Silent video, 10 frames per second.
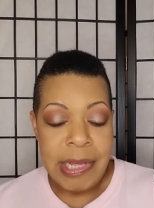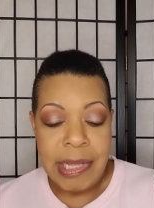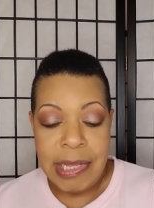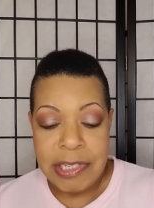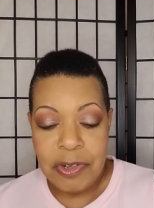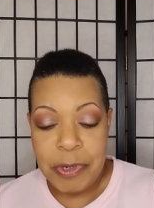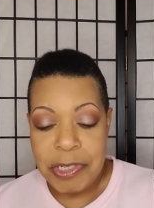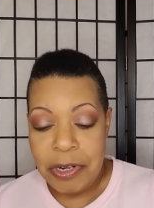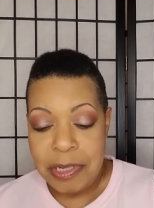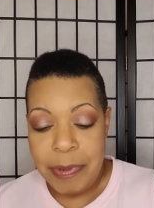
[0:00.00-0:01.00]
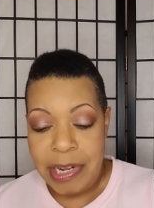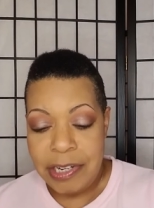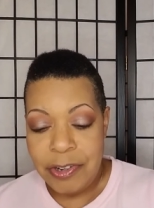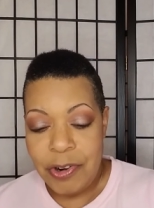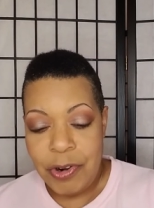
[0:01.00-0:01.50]
And so we talked about it
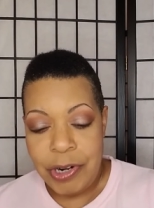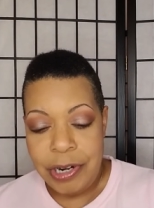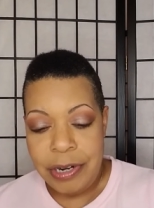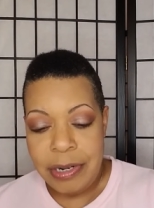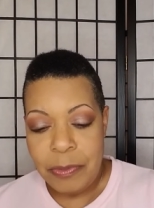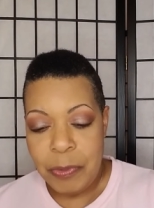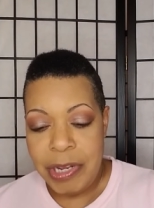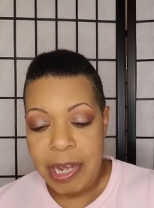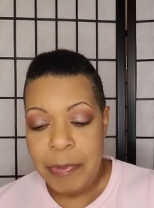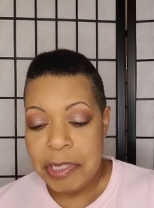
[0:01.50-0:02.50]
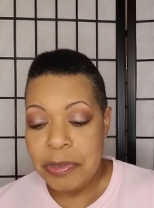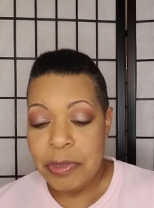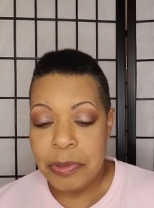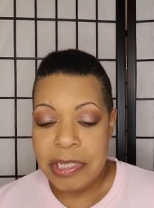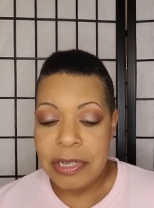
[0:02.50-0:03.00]
in the car. When we got back to the
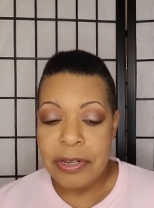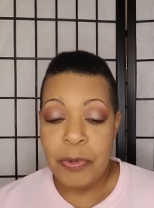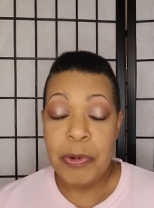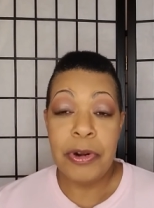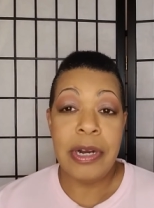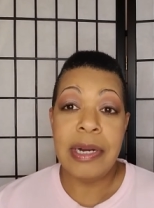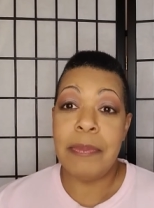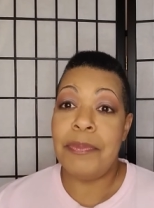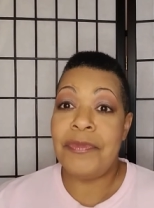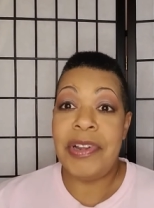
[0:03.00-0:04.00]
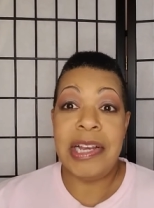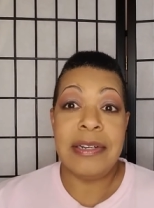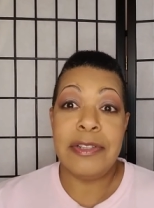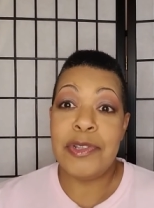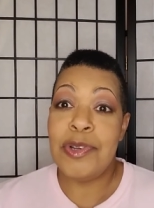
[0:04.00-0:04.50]
hotel, we were up for like
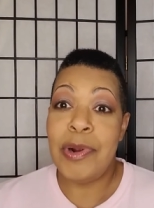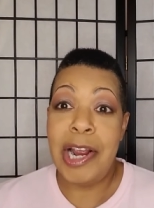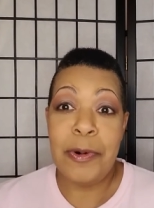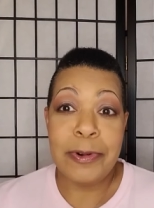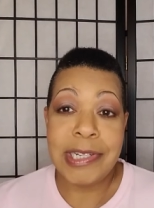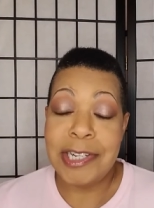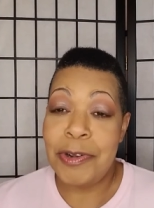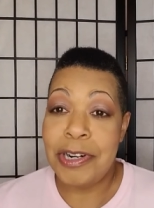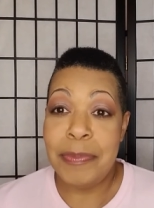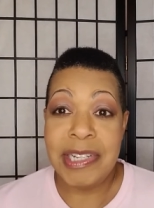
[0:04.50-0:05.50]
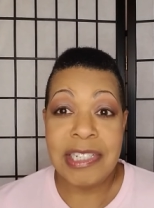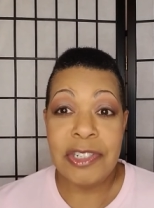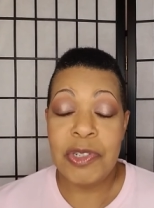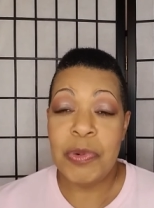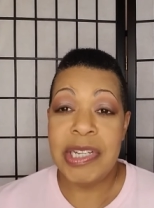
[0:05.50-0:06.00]
another two hours, like talking about the
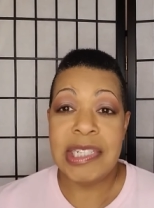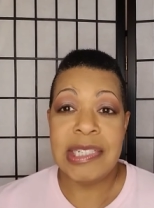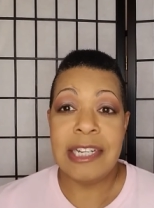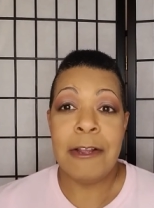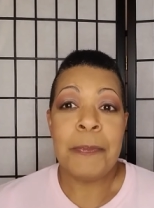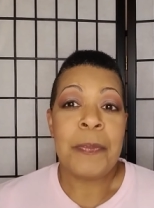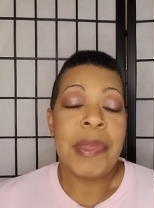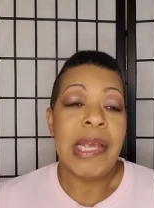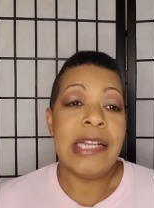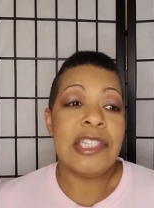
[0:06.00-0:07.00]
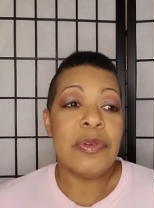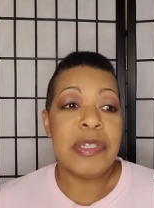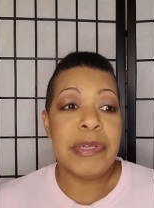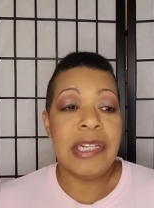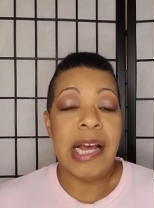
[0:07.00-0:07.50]
situation. And so
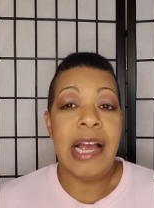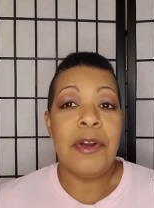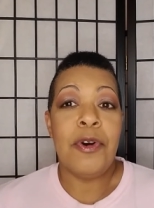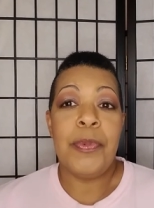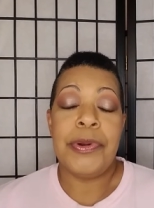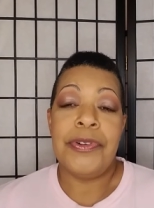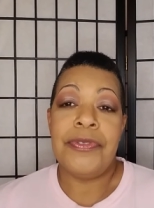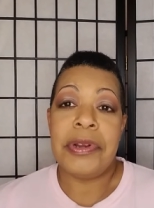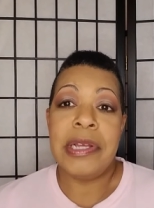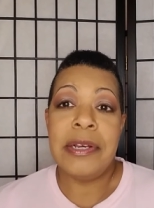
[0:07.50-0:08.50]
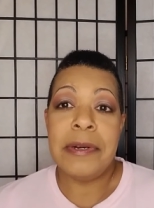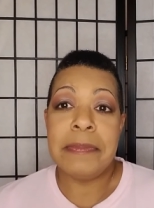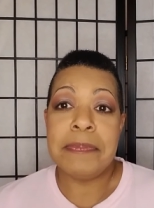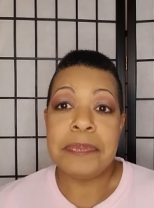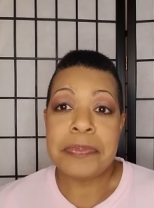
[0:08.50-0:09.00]
it's been an eye opener for
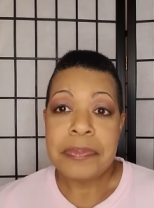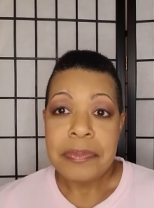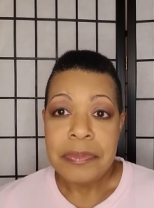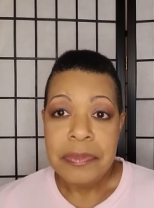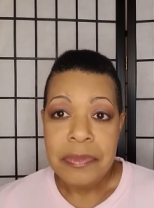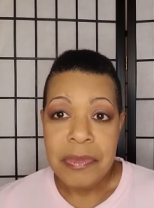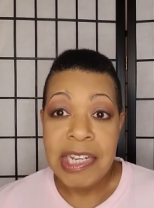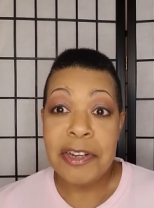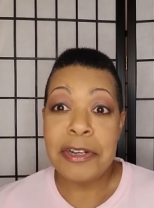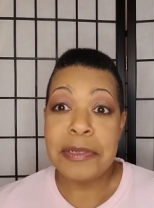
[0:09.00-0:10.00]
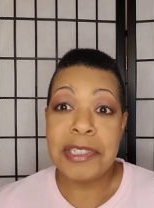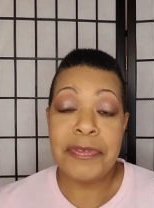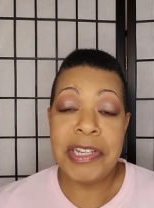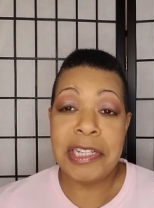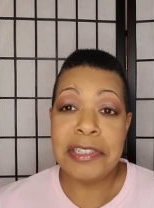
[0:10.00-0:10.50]
him. He calls himself
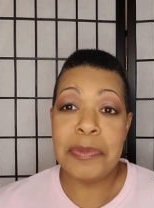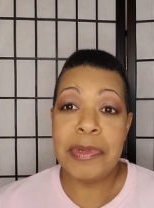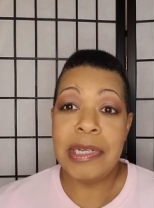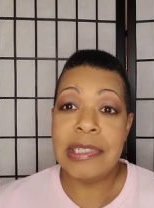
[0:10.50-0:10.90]
an English mutt.